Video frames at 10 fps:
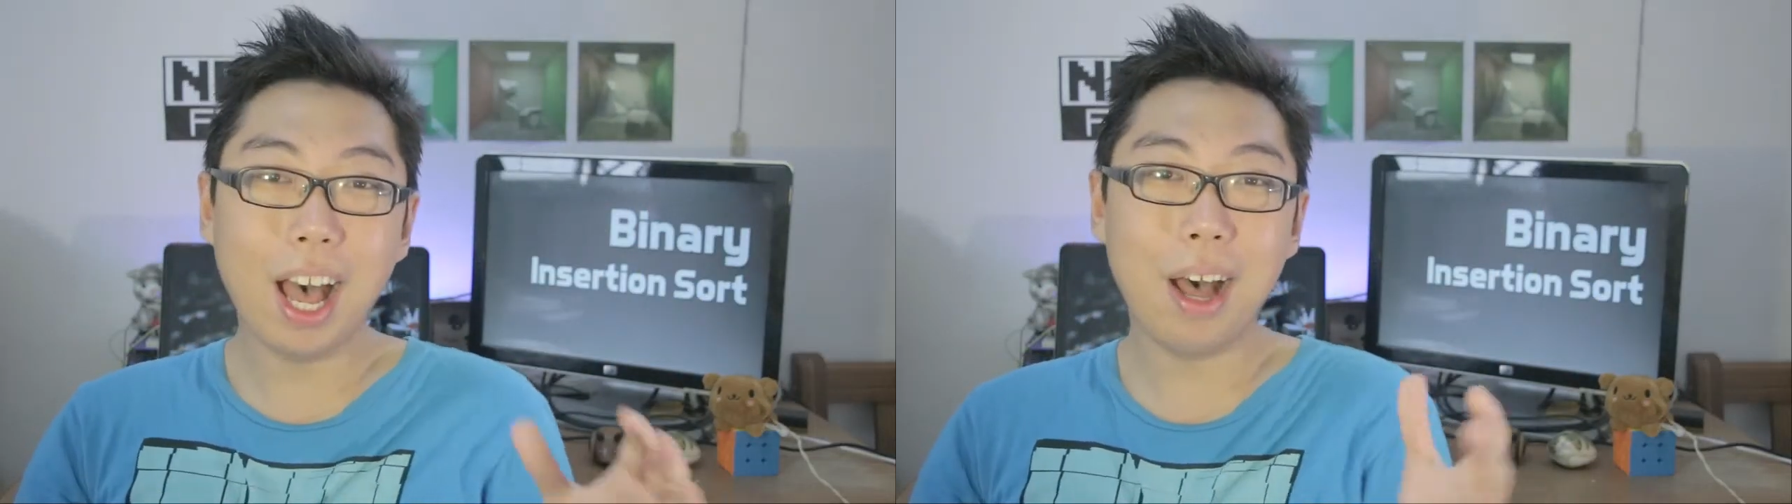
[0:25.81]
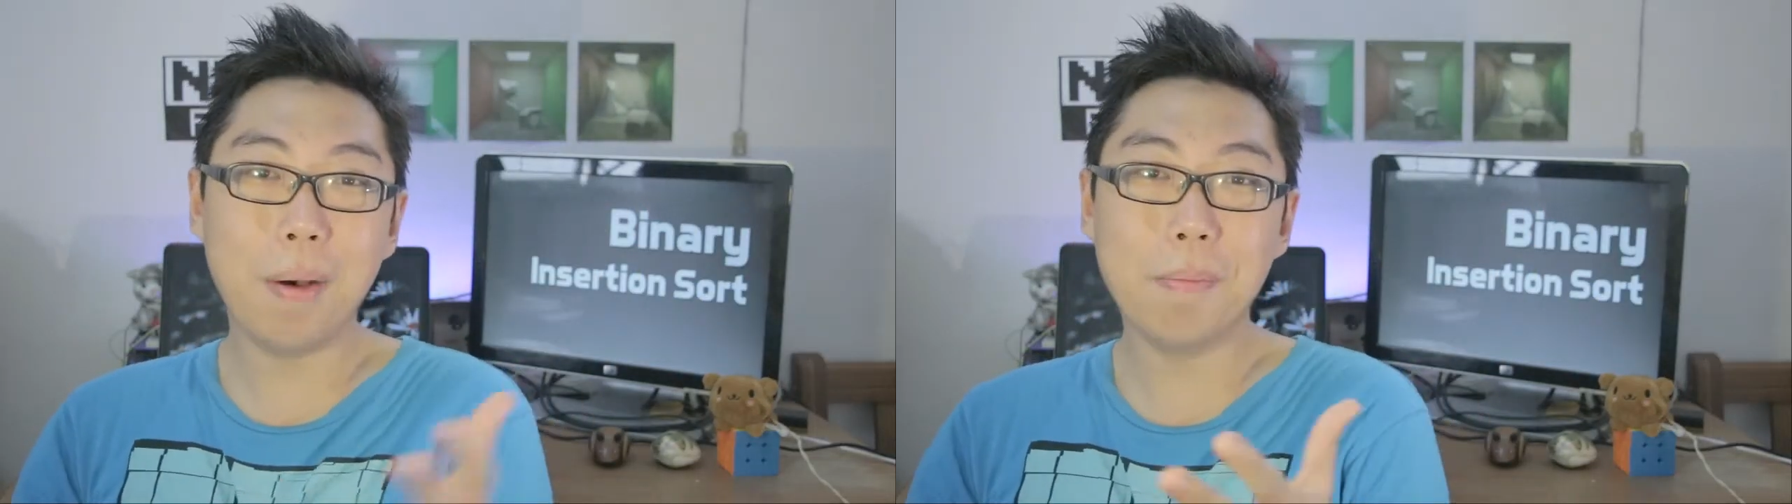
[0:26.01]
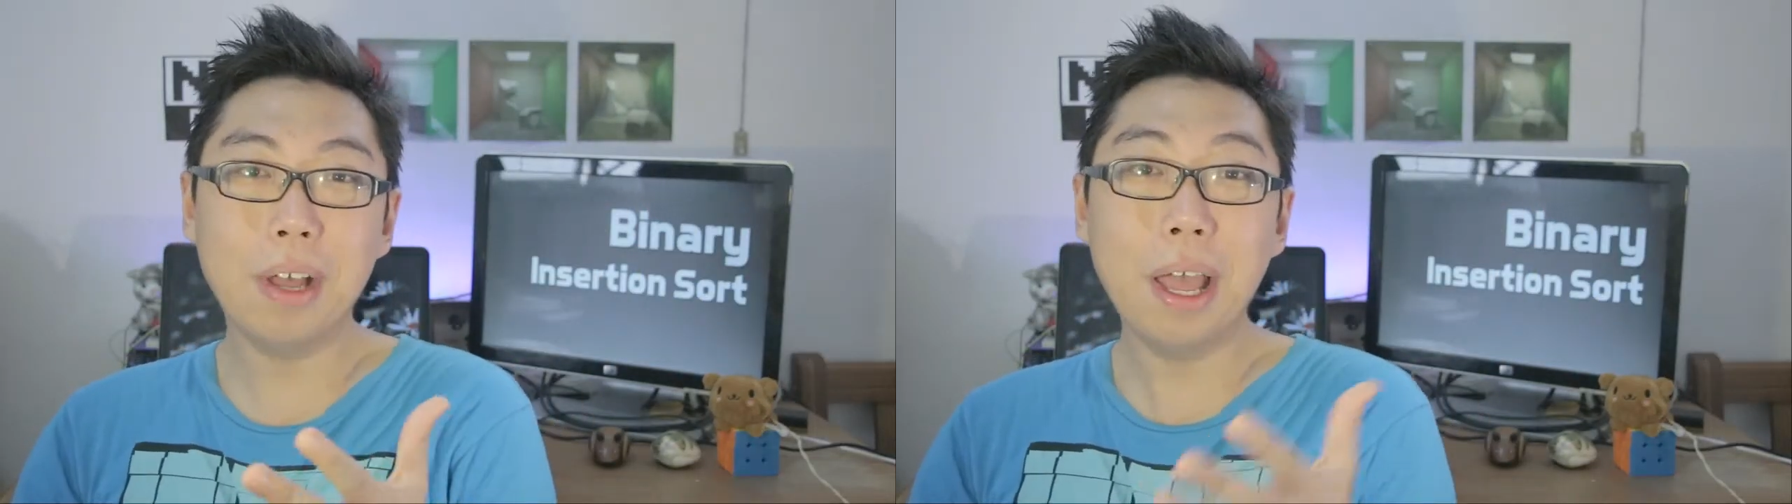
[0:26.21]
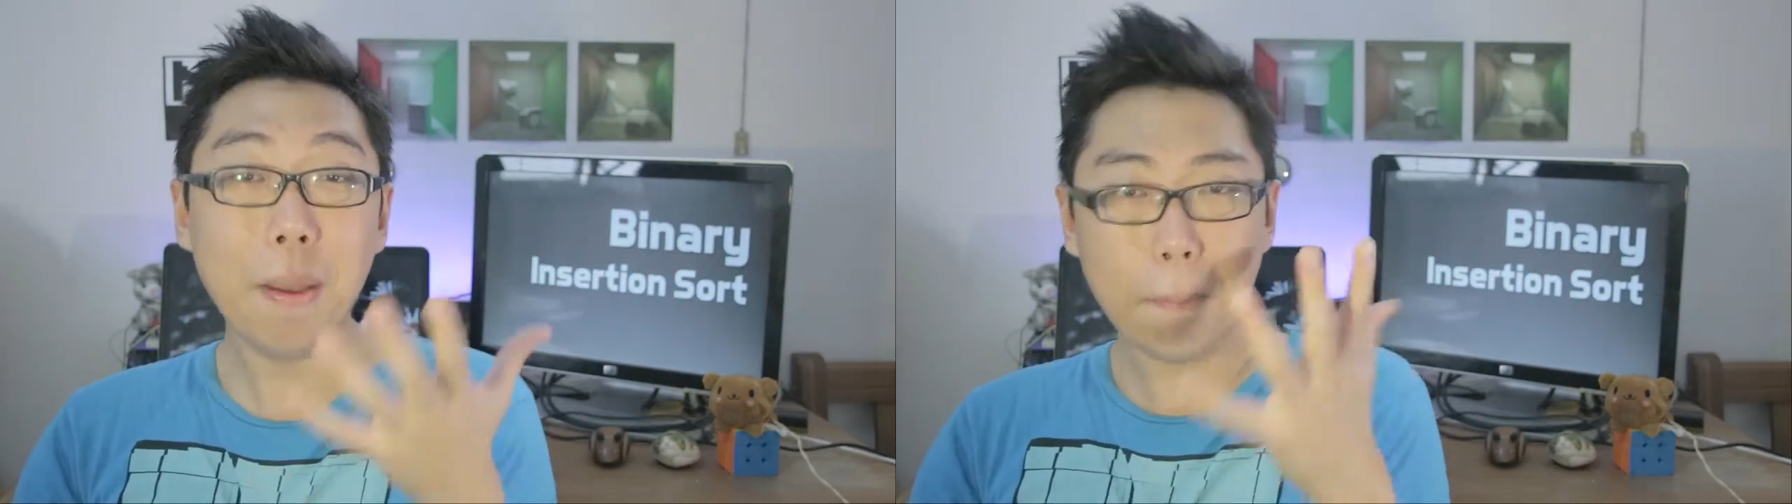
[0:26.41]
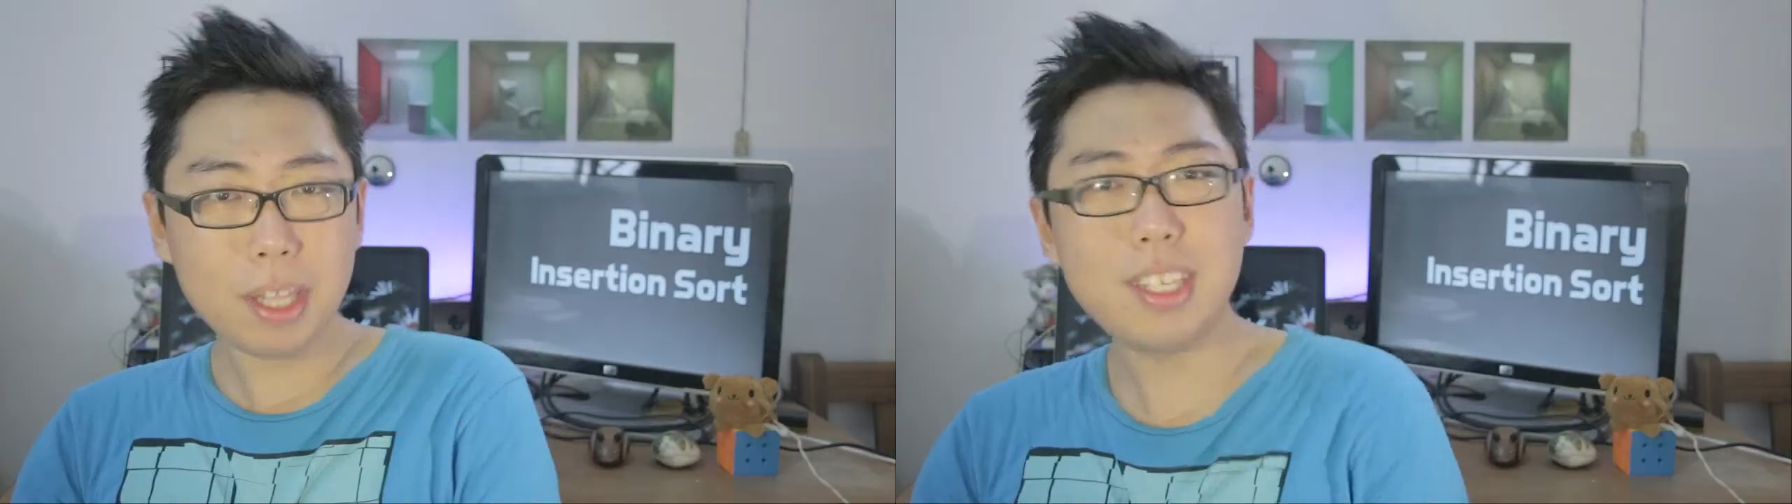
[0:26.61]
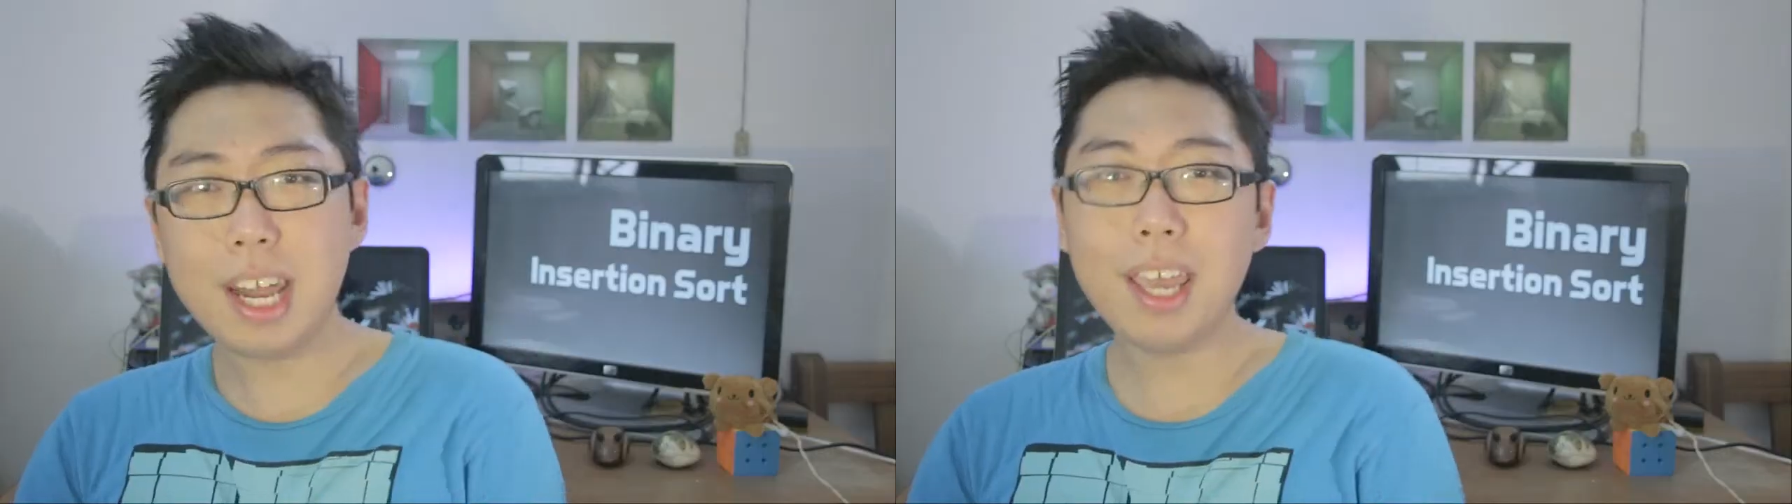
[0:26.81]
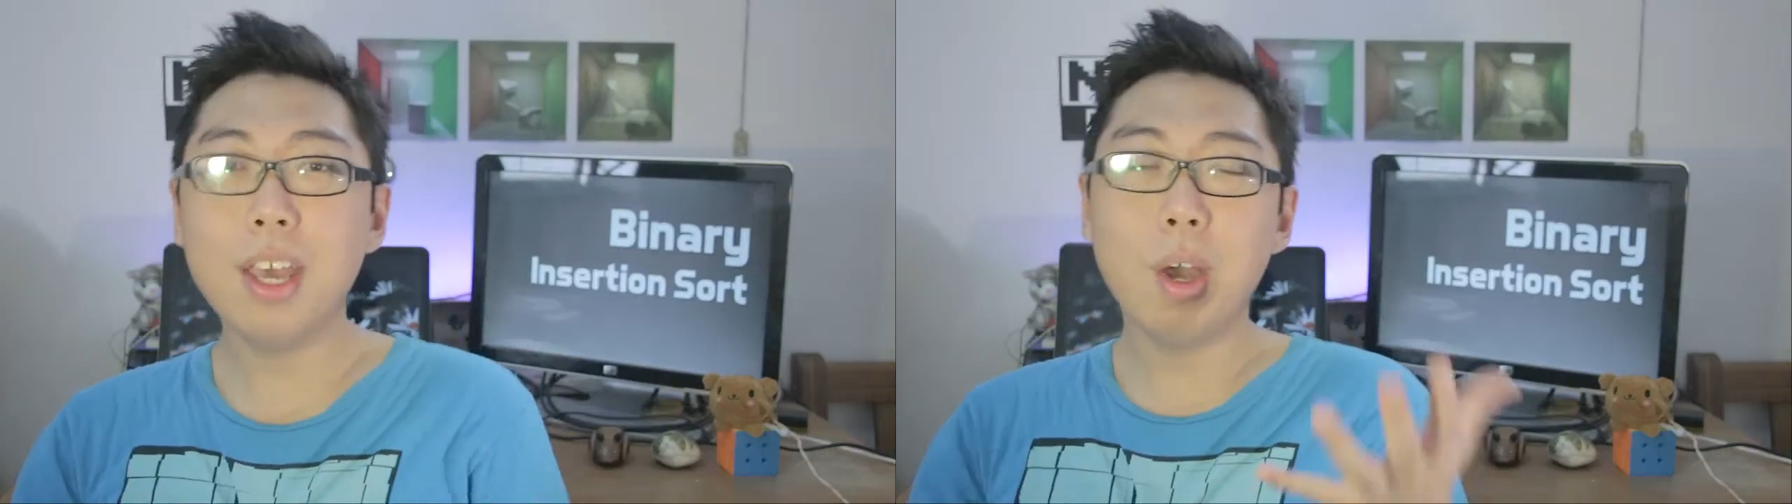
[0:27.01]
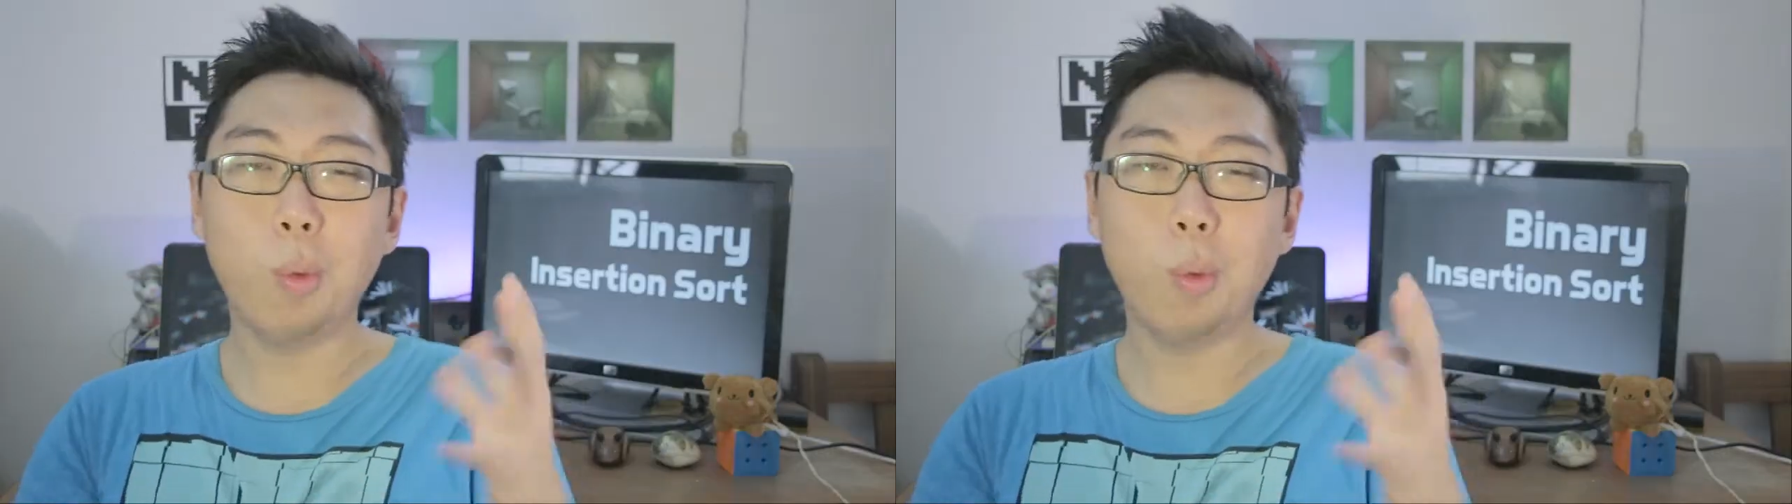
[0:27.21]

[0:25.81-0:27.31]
um, but today